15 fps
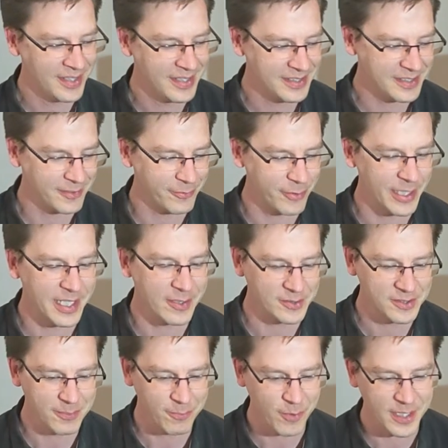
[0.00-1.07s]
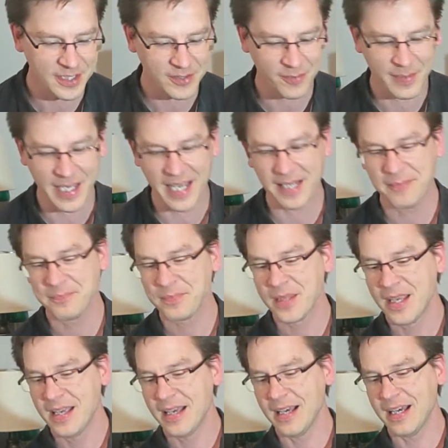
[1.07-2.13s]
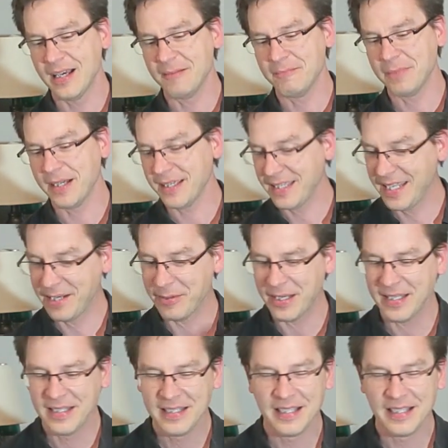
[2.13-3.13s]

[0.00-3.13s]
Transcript: to void out some points from that. But anyway,